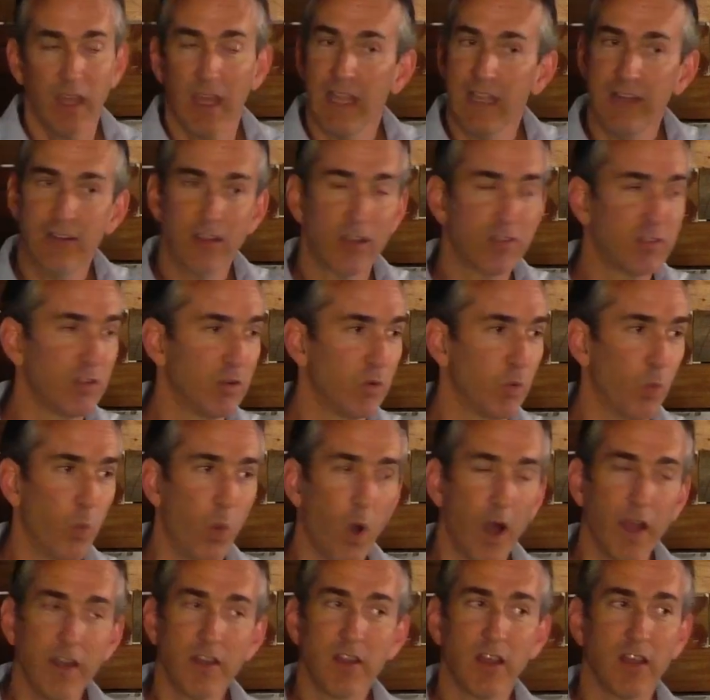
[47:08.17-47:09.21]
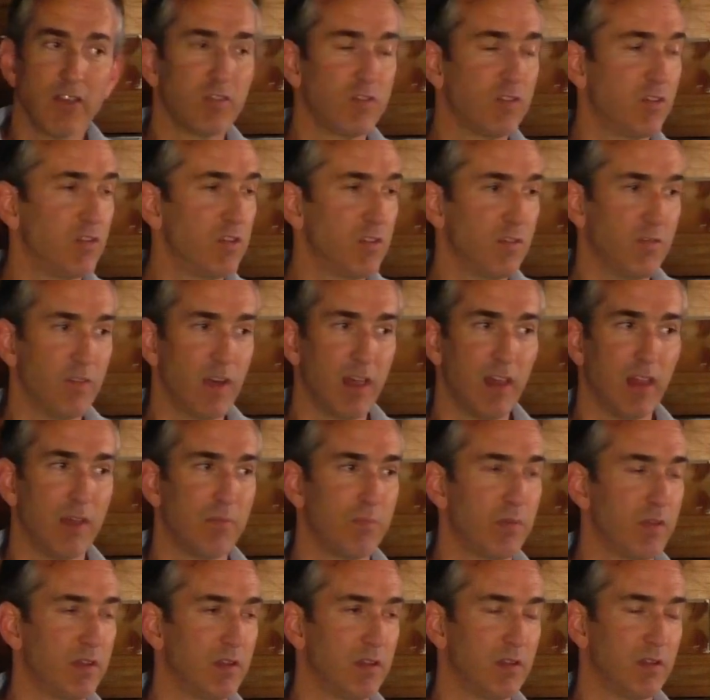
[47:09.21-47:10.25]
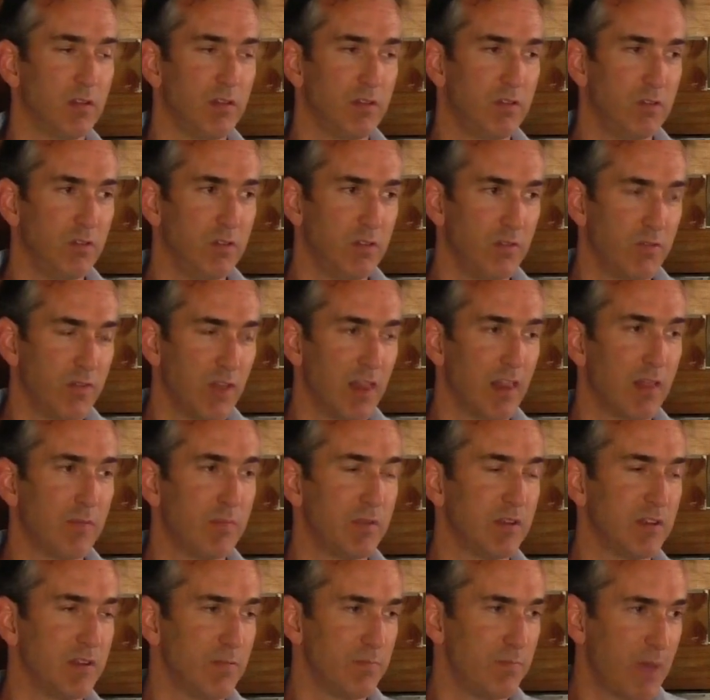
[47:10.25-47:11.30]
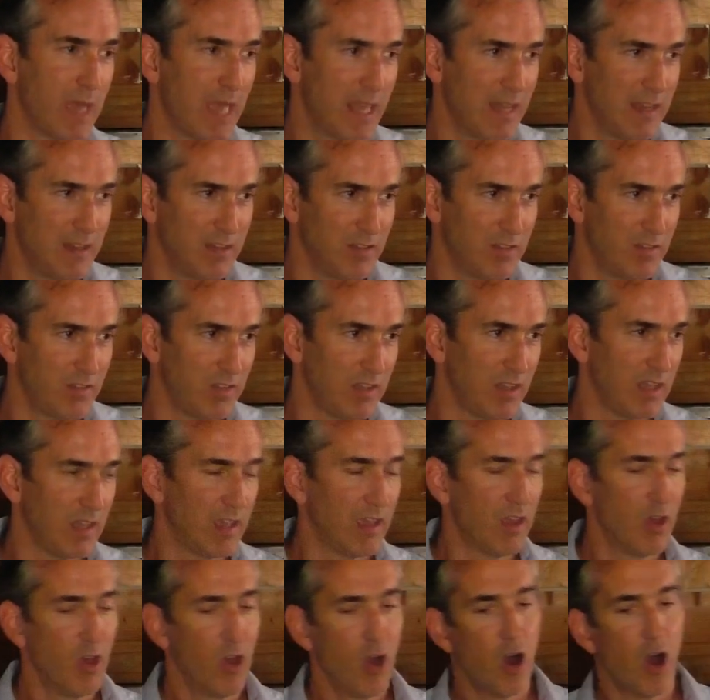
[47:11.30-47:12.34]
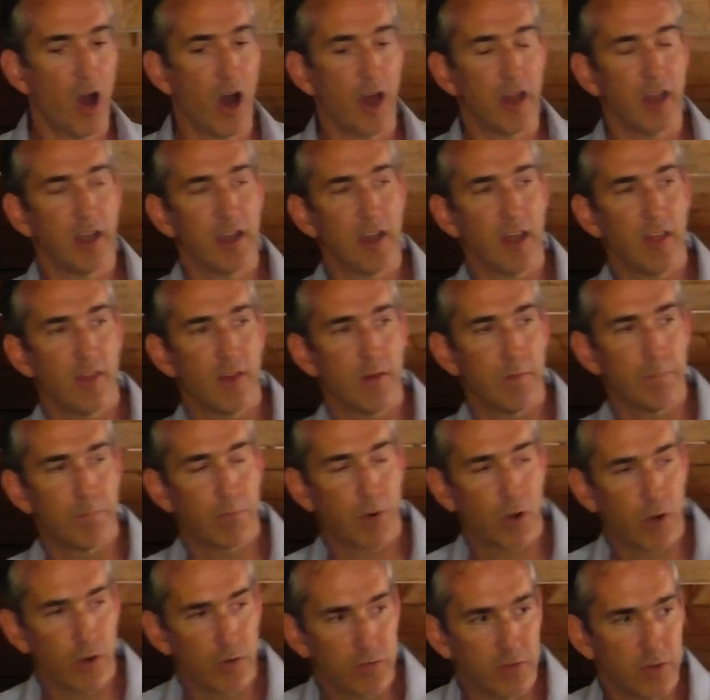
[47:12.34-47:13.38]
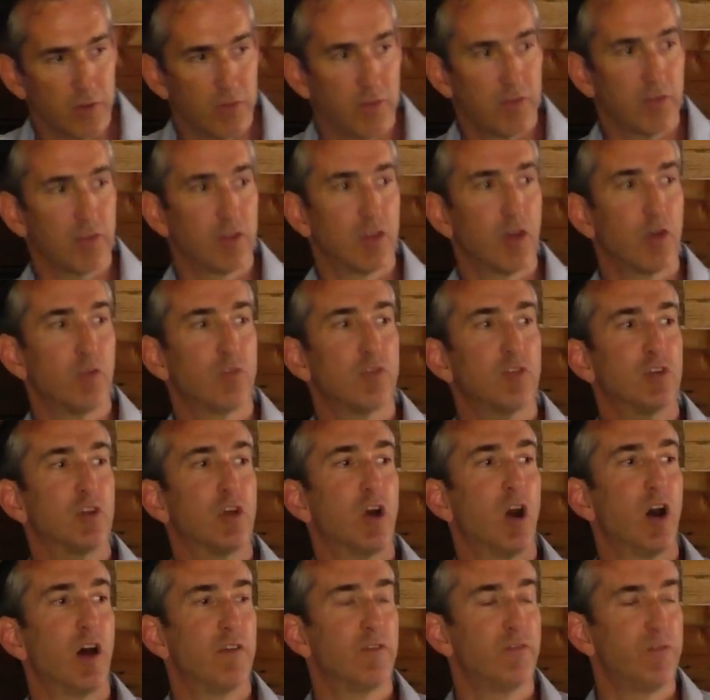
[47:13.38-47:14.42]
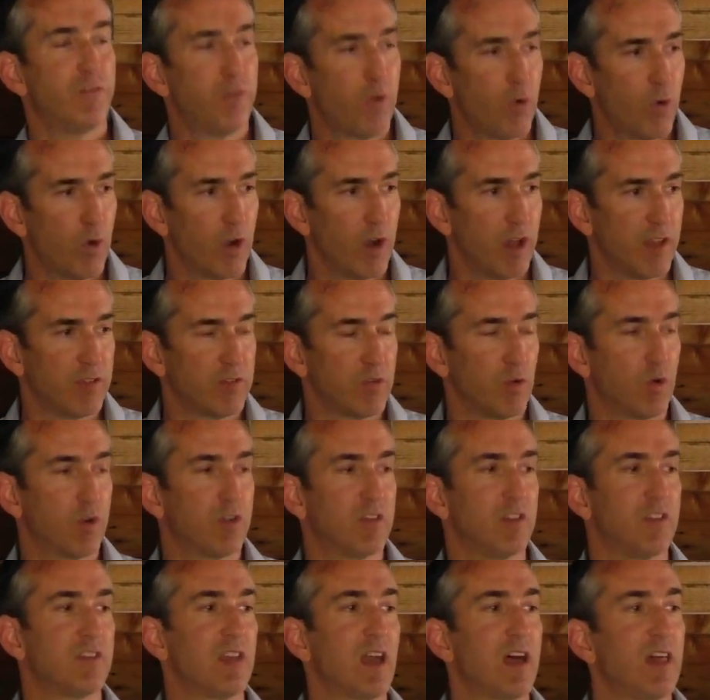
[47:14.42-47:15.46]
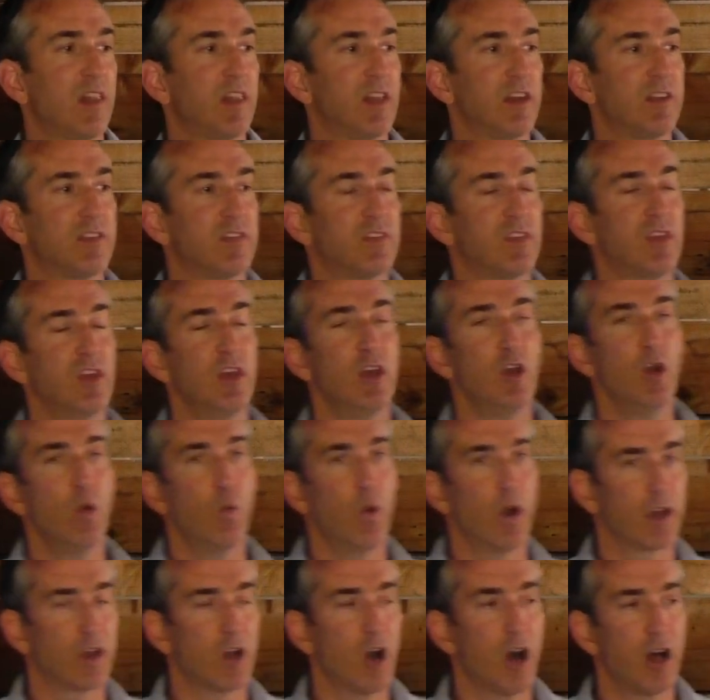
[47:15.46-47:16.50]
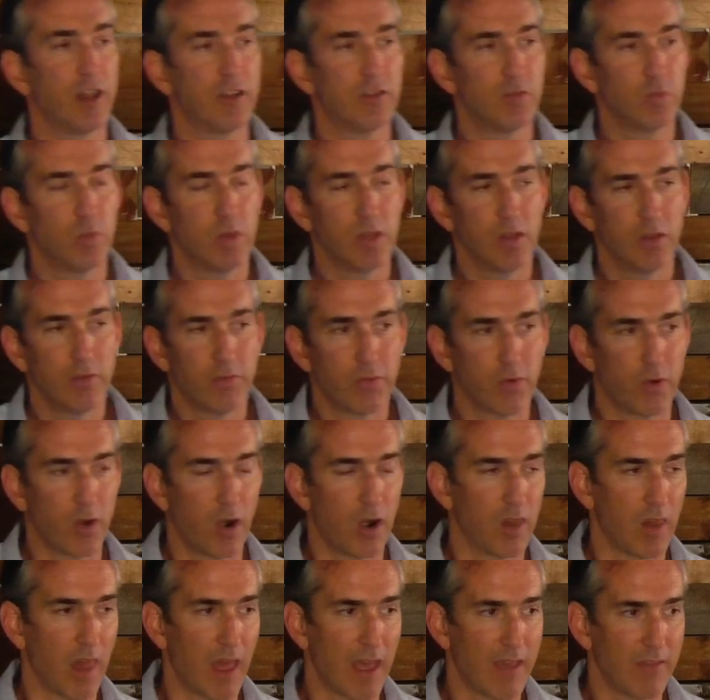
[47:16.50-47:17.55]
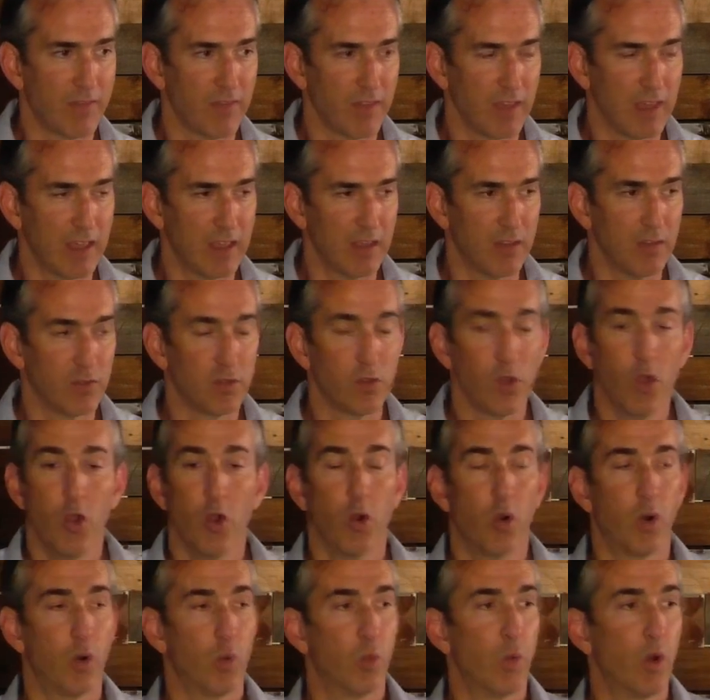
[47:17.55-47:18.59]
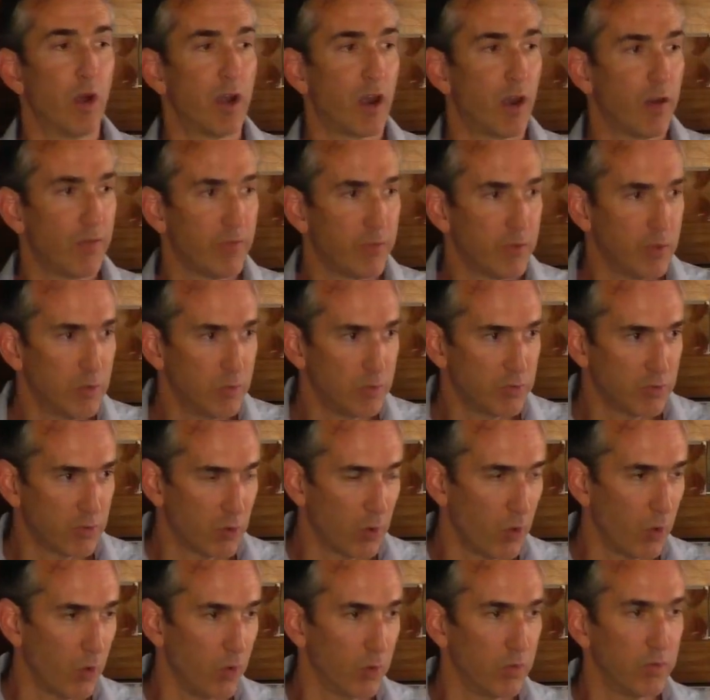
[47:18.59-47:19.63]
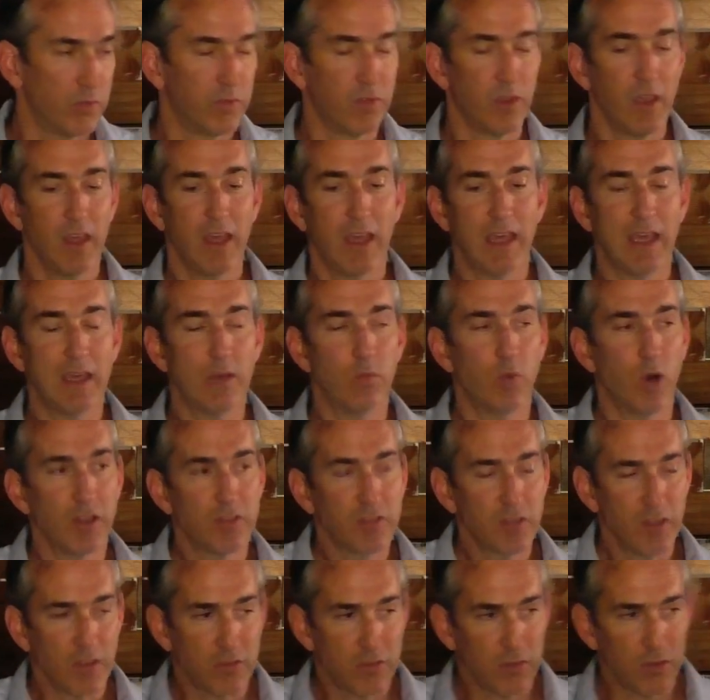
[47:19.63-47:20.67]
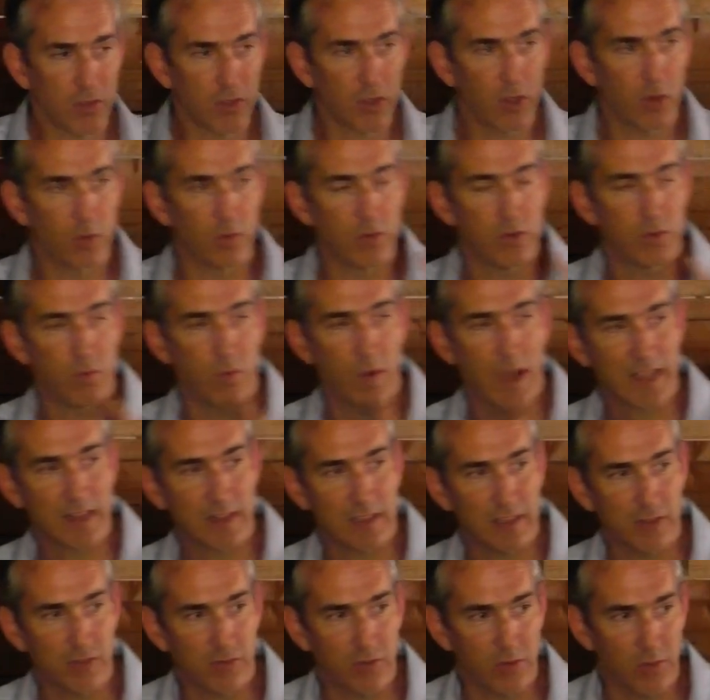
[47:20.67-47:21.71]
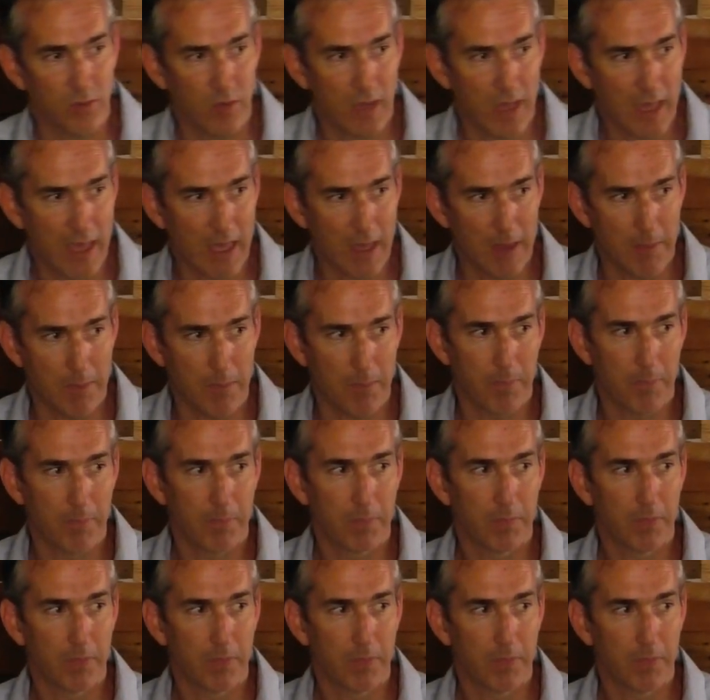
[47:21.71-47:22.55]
He doesn't want us to develop a dependency on another person to go to God for us or to tell us what God's will for our life is or what our future holds. He wants us to go directly to him.